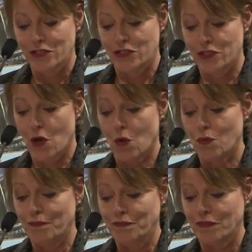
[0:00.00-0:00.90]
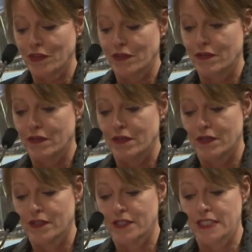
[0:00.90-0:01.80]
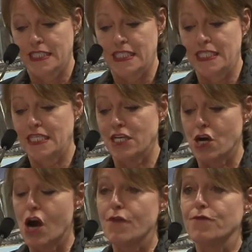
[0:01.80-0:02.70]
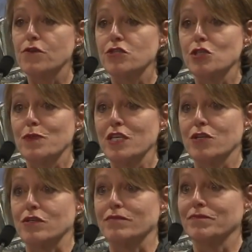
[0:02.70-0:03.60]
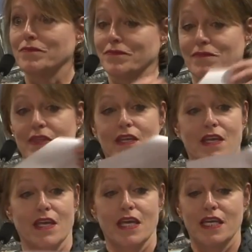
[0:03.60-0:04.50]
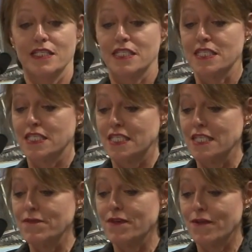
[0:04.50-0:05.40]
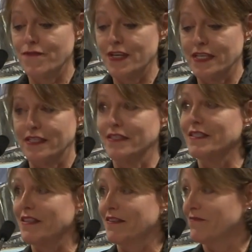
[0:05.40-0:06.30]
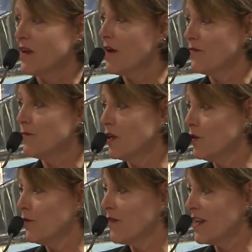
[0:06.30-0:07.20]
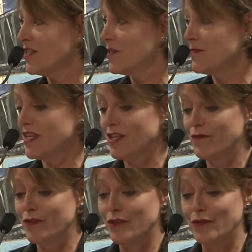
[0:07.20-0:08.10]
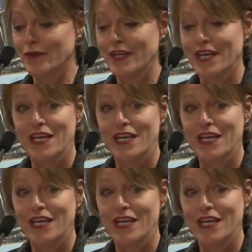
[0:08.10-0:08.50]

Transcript: So, let's see here. Our first speaker is Steve Fitton, a familiar face to many of you.